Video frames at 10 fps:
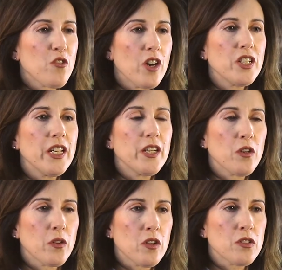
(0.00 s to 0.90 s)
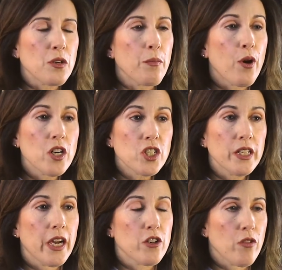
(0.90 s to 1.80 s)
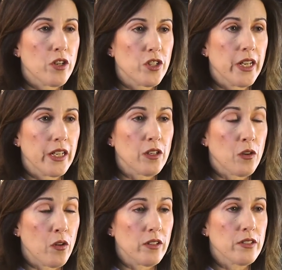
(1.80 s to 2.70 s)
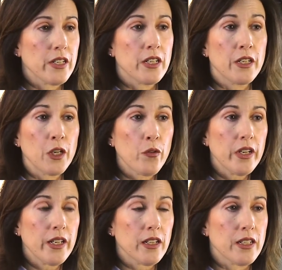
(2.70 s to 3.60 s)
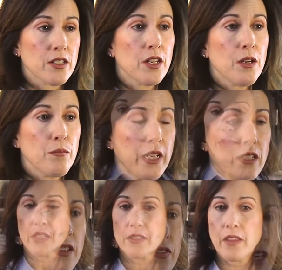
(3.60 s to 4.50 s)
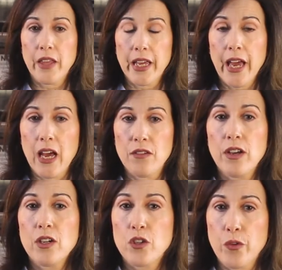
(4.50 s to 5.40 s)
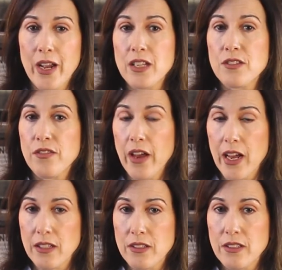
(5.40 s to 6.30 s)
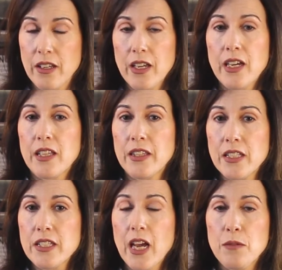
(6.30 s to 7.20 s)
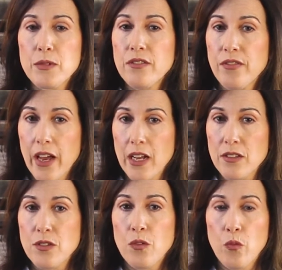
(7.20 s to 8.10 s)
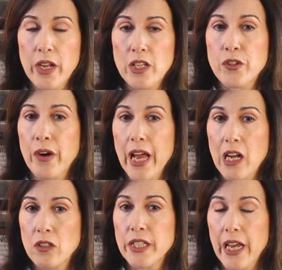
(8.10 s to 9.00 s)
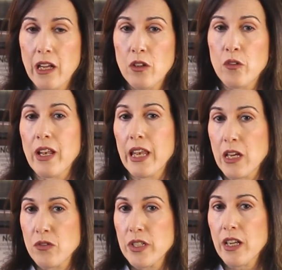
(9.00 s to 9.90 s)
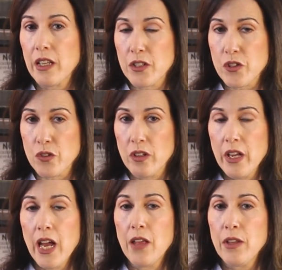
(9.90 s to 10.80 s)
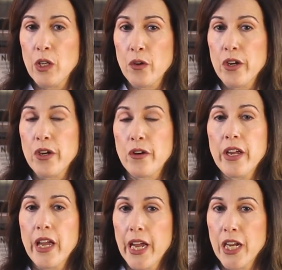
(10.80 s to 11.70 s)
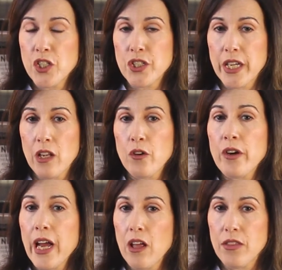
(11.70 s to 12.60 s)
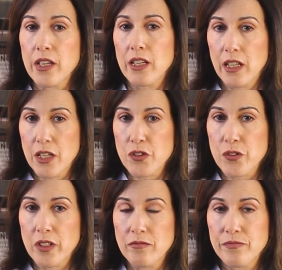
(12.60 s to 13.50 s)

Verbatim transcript: Hydrogenated oils or partially hydrogenated oils in an ingredient list means that they have trans fats. These types of fats raise your LDL or lousy cholesterol and they lower your HDL or healthy cholesterol.